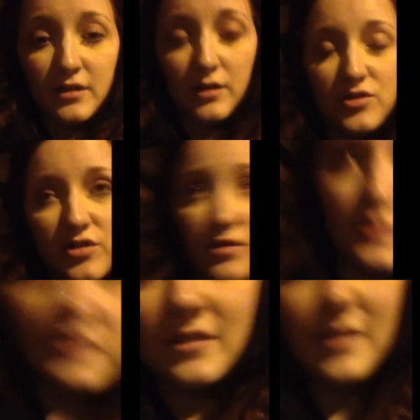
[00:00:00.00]
and it just
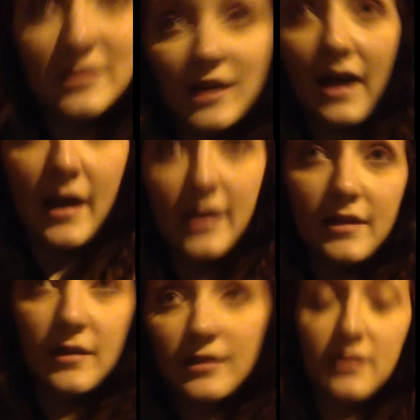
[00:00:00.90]
wants to
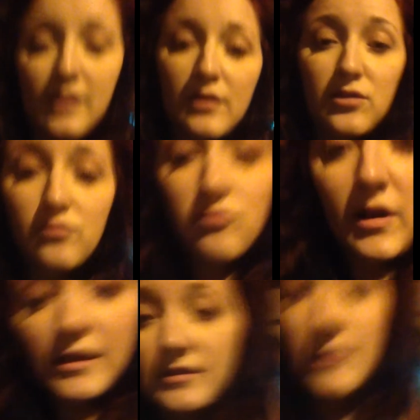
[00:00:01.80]
die, and like the
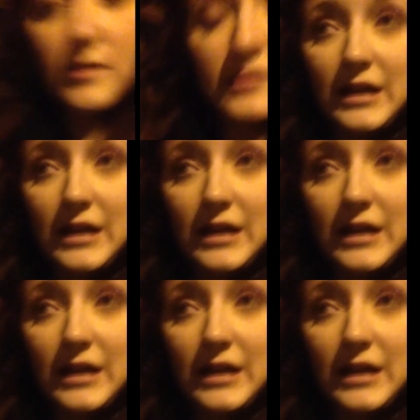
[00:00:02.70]
rest is